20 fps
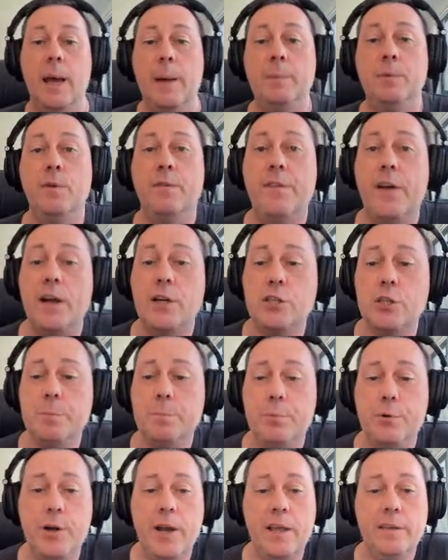So
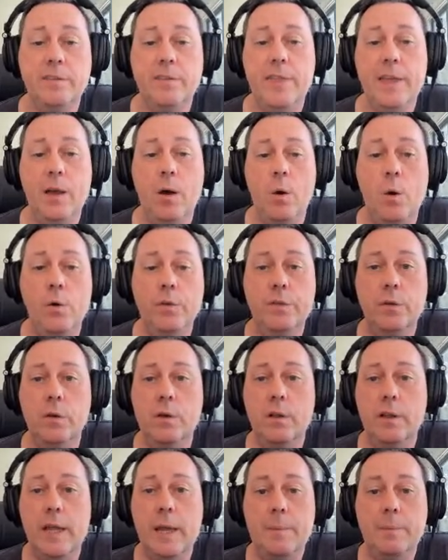VersionPress, they also
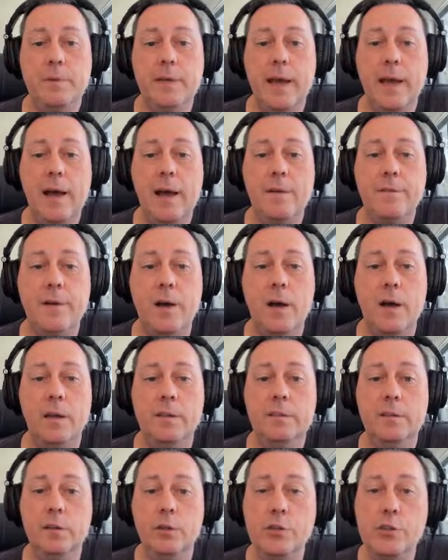claim to have a
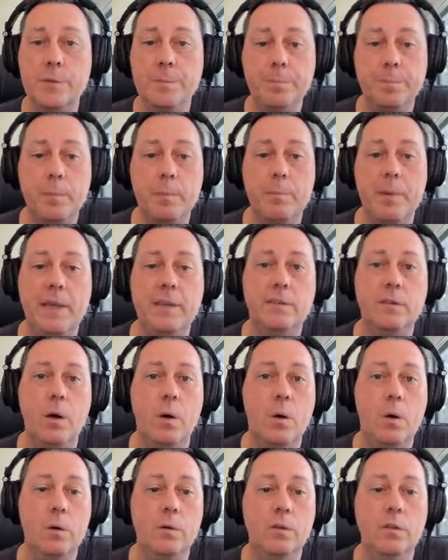solution based
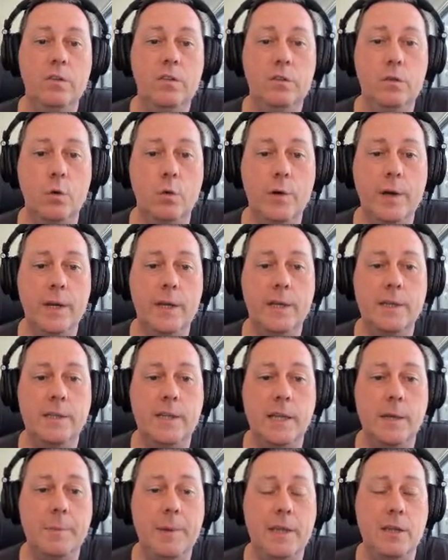on storing
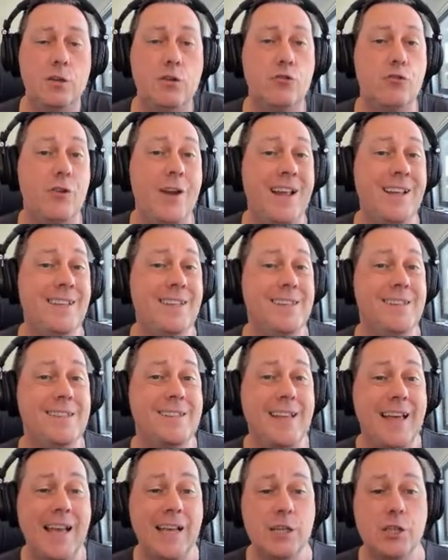database
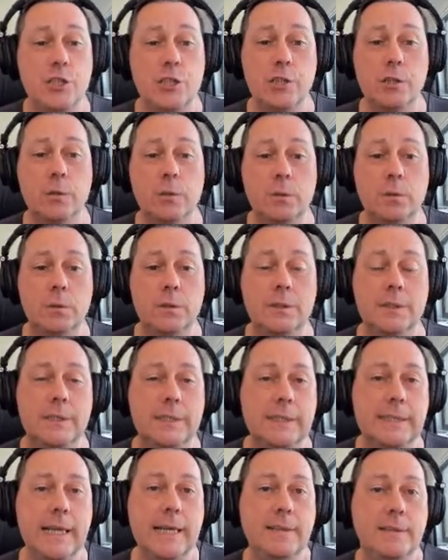transactional
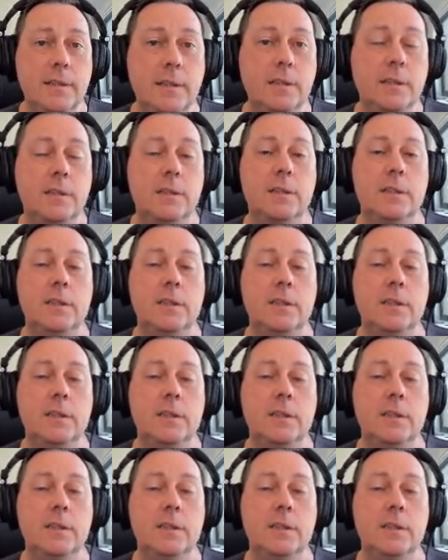data